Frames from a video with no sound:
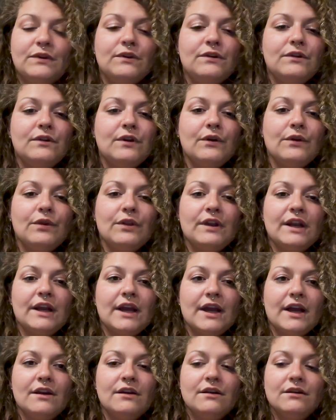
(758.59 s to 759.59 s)
till the
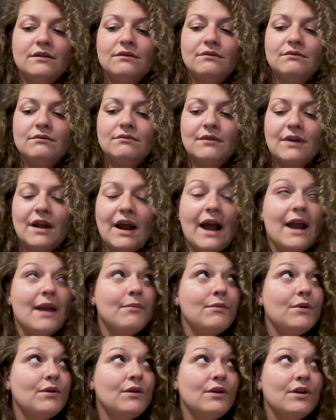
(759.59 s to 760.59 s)
day I
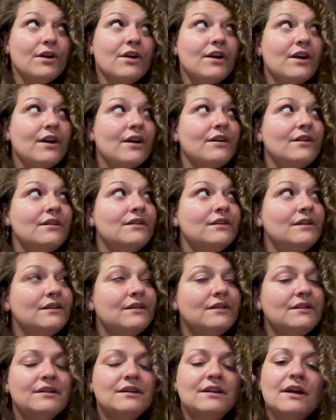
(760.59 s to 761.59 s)
am no longer here.
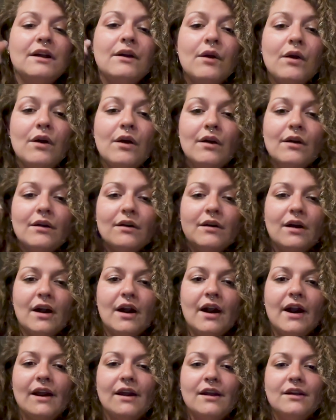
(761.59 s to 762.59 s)
All
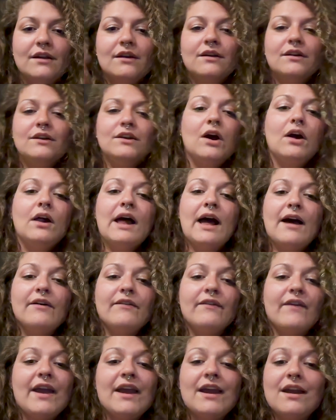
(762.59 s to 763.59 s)
right. Y'all
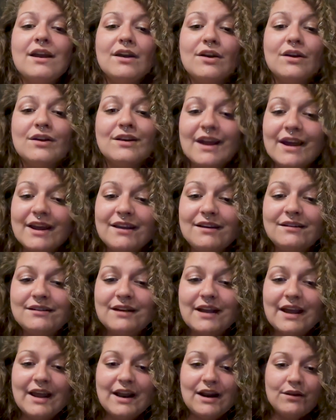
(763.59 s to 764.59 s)
have a good night,
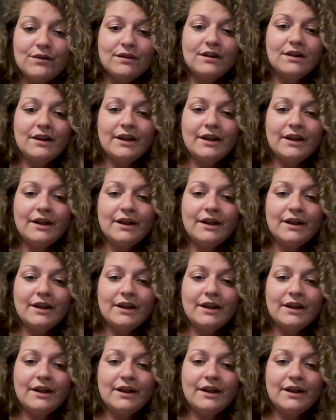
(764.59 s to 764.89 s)
and I'll see you